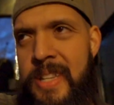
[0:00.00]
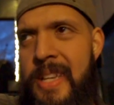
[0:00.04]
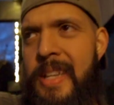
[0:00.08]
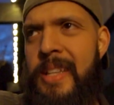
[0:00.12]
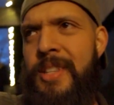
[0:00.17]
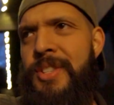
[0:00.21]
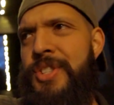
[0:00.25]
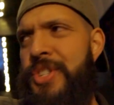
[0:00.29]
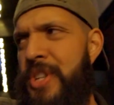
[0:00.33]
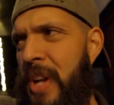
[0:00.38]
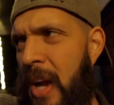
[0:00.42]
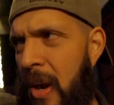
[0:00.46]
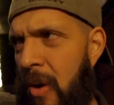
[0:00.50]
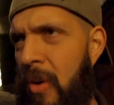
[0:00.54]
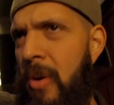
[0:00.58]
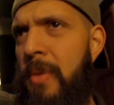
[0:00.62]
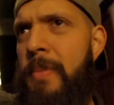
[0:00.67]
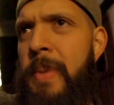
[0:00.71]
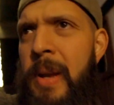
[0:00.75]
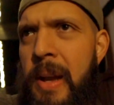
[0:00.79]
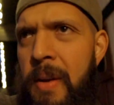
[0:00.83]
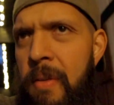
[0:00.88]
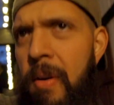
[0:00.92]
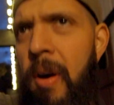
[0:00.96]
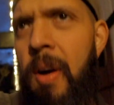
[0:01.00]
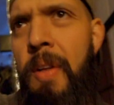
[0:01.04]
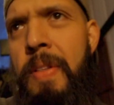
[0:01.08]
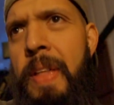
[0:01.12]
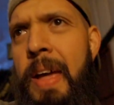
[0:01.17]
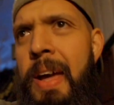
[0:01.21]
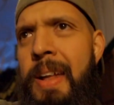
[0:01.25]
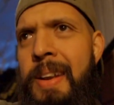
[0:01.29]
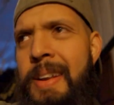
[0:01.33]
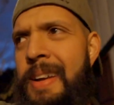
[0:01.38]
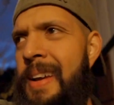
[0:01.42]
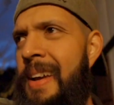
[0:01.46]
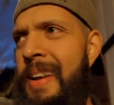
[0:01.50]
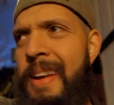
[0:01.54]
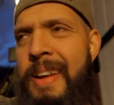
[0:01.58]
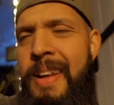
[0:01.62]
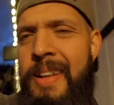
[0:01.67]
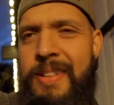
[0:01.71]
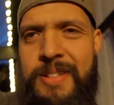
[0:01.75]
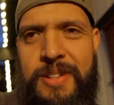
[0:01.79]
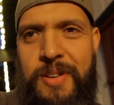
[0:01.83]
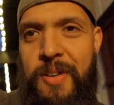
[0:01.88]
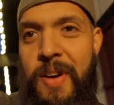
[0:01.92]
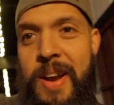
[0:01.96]
eat and shower them and all that.
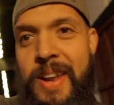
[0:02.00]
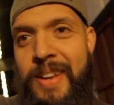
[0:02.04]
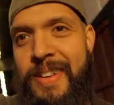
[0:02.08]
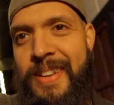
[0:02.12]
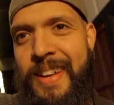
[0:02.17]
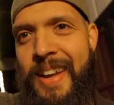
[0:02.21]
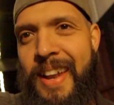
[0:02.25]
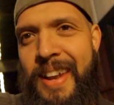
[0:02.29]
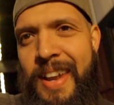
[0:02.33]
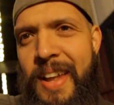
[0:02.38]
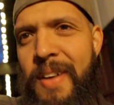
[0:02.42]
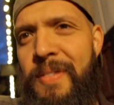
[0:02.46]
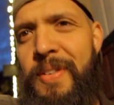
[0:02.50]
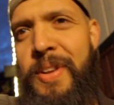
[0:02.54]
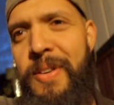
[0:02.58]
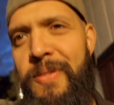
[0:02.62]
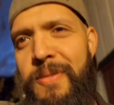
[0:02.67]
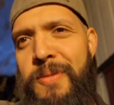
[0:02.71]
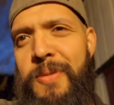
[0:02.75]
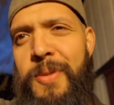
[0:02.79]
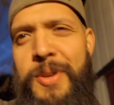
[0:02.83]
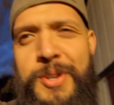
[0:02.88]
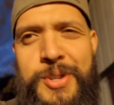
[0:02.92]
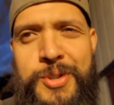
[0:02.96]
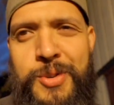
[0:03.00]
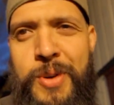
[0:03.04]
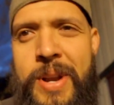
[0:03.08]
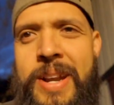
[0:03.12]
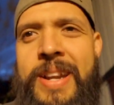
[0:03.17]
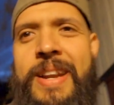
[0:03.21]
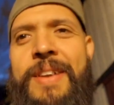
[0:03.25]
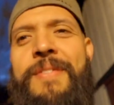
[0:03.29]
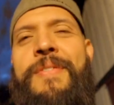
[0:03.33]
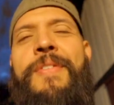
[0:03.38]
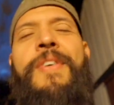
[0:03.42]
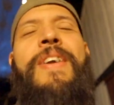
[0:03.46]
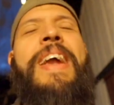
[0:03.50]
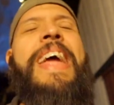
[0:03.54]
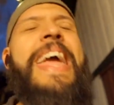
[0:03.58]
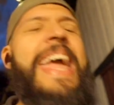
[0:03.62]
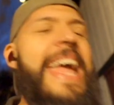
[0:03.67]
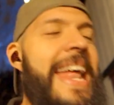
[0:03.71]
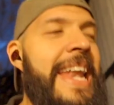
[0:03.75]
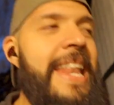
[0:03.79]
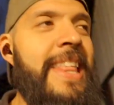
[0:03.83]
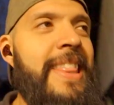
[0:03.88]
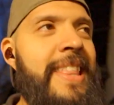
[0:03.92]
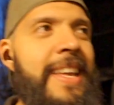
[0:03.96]
It's great, I love it. Wouldn't trade it for
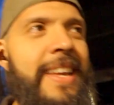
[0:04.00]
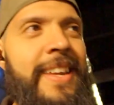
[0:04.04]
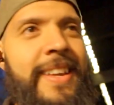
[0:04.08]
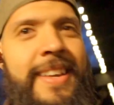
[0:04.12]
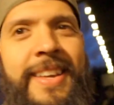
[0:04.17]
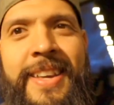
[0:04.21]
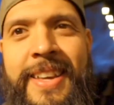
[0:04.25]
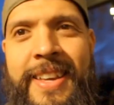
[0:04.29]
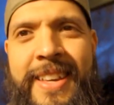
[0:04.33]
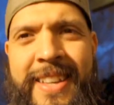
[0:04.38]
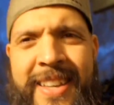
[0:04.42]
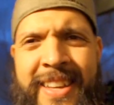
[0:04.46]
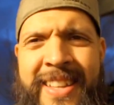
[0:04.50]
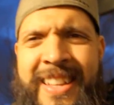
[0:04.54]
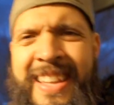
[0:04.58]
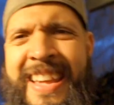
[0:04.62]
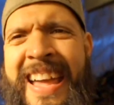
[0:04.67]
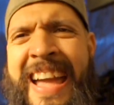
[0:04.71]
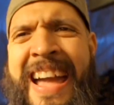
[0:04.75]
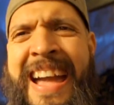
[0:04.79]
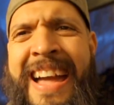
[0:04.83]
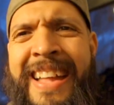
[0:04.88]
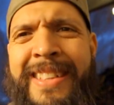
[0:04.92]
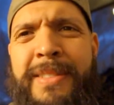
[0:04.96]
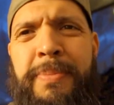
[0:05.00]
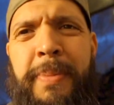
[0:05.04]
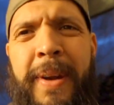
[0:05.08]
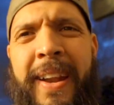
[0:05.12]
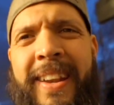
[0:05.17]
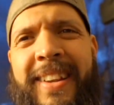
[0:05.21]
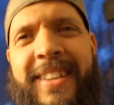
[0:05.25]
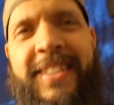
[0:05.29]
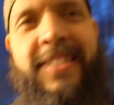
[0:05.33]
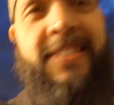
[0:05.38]
anything. That's right.